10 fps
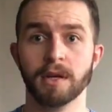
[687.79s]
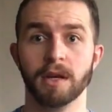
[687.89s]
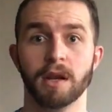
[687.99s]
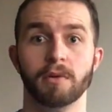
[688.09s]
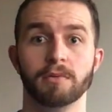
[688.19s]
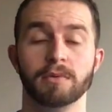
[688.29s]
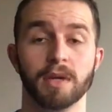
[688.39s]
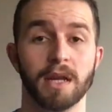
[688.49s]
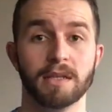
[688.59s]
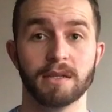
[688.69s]
You know,
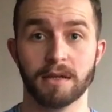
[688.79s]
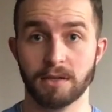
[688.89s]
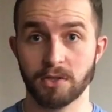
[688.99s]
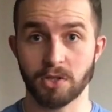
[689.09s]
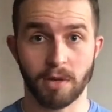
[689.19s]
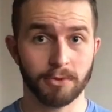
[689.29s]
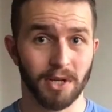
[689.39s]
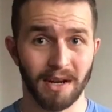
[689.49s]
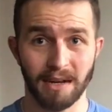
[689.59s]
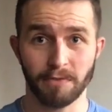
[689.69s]
you need to stop
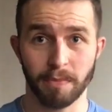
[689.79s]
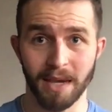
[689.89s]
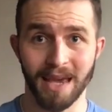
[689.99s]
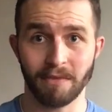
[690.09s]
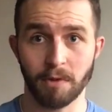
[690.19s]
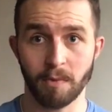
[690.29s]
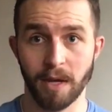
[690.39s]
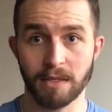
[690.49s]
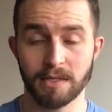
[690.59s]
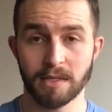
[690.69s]
trying to lift big heavy
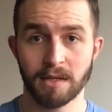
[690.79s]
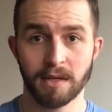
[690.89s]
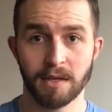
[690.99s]
weights,